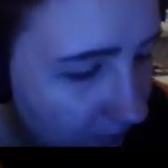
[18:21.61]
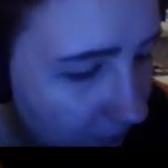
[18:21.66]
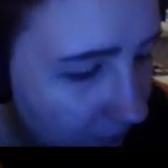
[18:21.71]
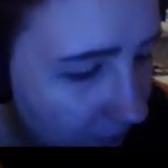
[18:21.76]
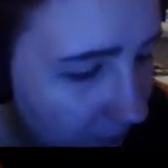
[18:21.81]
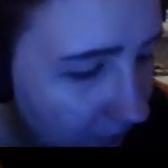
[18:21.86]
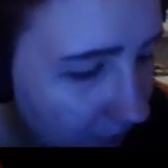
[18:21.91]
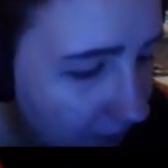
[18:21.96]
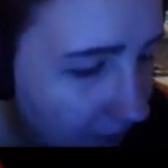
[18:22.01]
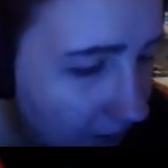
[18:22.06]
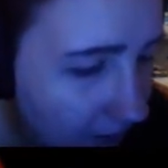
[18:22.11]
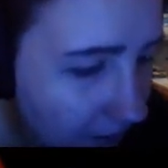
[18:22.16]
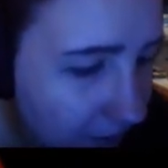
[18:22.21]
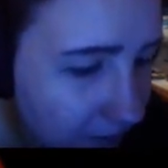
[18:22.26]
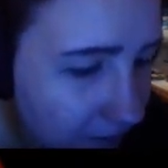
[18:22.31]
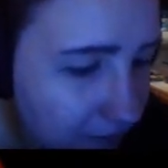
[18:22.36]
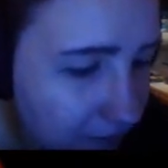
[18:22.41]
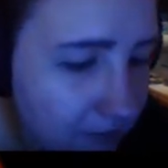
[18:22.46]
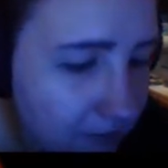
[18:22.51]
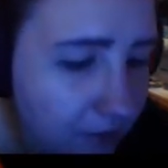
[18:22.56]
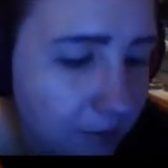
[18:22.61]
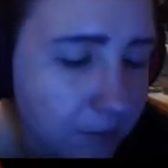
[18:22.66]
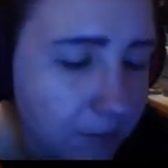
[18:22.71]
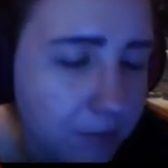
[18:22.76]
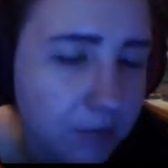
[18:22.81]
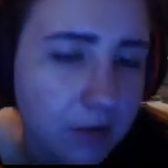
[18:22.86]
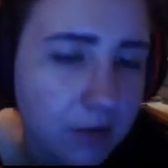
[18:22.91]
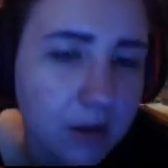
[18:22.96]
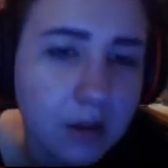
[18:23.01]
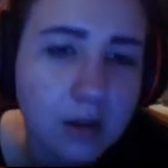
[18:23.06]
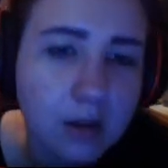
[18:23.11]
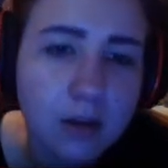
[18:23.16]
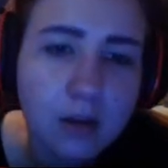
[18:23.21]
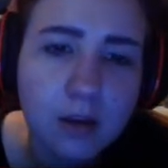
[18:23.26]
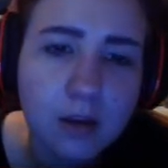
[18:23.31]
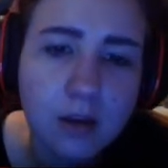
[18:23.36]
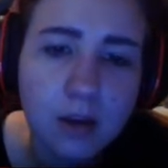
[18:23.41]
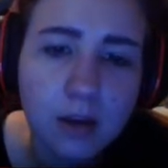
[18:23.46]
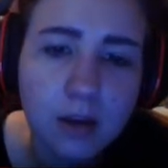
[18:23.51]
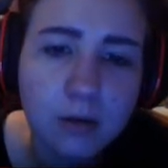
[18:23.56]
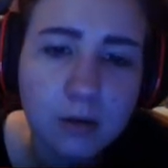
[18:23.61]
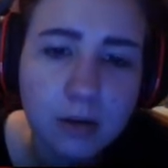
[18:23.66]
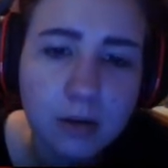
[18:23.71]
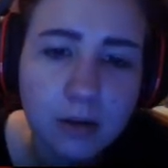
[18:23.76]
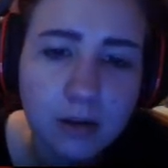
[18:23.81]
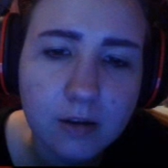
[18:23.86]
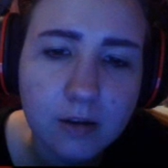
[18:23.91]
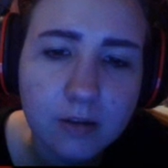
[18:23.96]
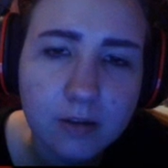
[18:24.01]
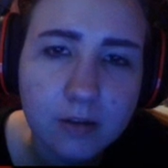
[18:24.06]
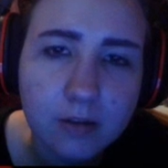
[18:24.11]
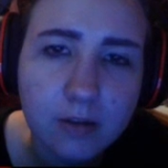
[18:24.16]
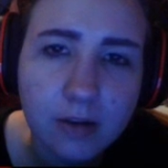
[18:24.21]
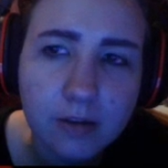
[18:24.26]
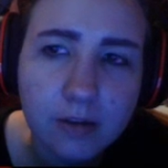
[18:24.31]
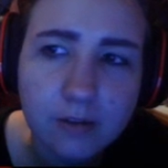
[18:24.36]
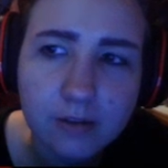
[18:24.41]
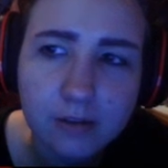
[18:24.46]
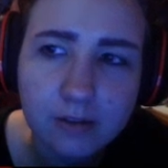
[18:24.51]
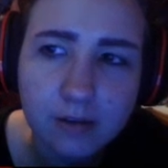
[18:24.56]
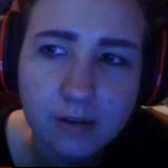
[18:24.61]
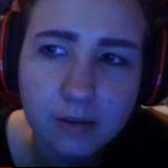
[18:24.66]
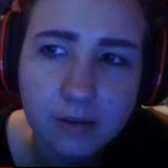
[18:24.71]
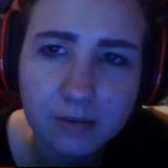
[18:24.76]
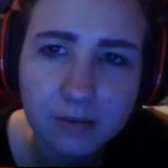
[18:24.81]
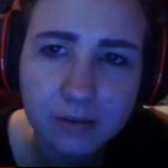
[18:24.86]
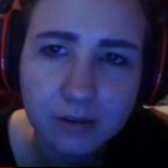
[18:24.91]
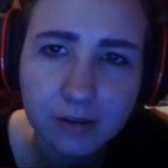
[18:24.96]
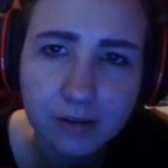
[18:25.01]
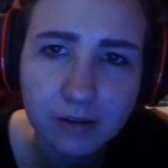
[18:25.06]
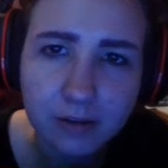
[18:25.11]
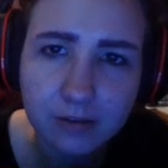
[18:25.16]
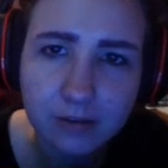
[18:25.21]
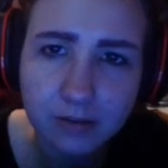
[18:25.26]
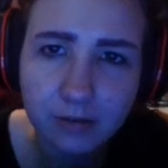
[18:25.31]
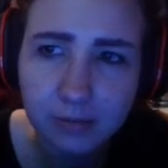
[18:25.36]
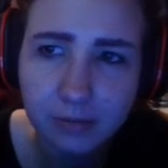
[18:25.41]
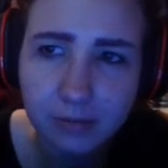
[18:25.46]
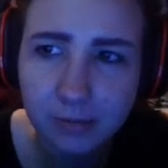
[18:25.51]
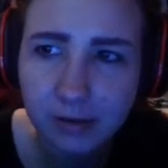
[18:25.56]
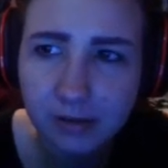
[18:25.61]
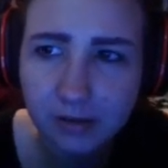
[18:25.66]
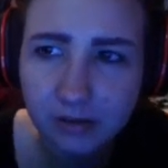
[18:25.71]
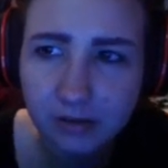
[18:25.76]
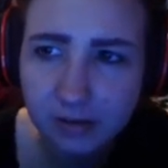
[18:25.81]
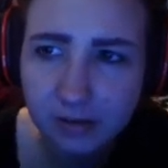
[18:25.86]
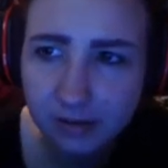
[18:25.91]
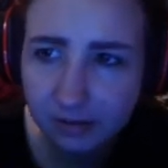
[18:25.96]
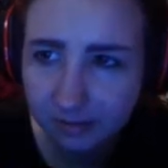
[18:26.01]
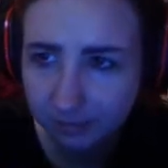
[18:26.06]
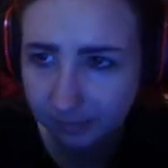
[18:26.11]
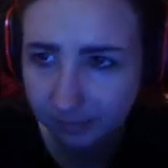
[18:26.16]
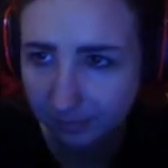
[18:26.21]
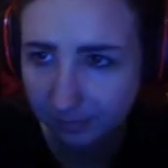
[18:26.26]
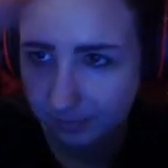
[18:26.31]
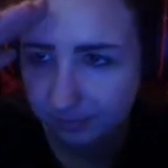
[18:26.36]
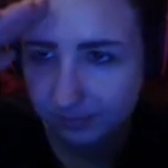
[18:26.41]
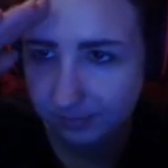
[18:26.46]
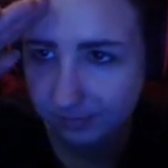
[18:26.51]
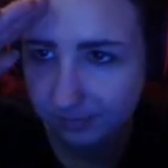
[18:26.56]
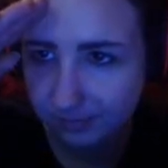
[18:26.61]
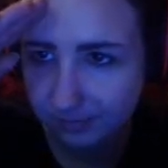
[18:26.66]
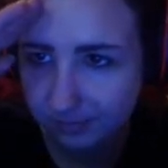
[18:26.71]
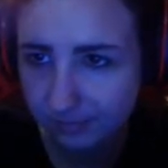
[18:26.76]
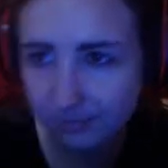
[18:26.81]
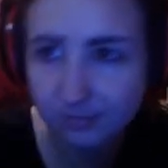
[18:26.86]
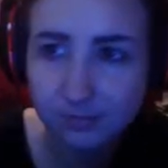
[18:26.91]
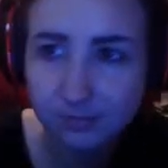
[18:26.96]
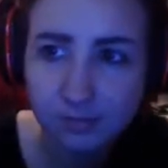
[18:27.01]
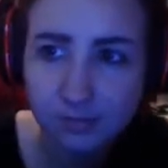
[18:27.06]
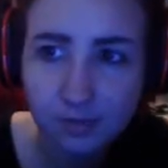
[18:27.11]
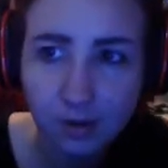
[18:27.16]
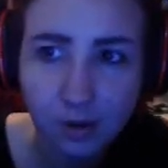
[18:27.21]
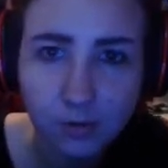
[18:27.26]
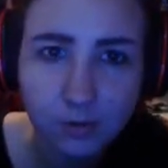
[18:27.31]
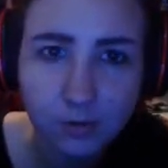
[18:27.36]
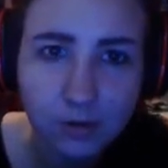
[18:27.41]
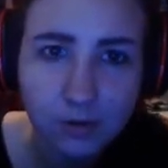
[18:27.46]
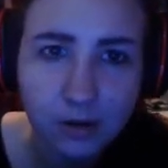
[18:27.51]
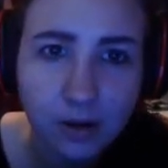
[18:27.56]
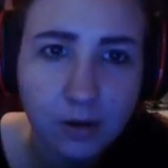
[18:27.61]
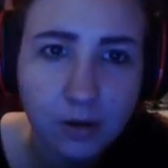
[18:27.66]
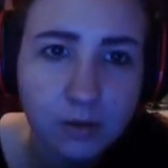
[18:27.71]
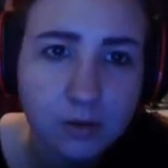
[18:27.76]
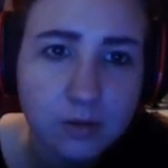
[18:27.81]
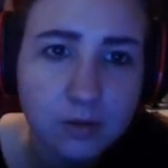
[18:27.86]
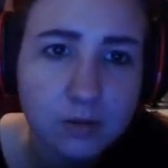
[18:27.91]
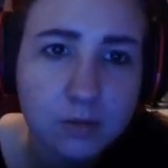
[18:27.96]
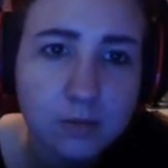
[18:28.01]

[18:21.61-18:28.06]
But yeah, so anyway, I'll see you guys next time. Until then, this is me, Arlene. Over and out.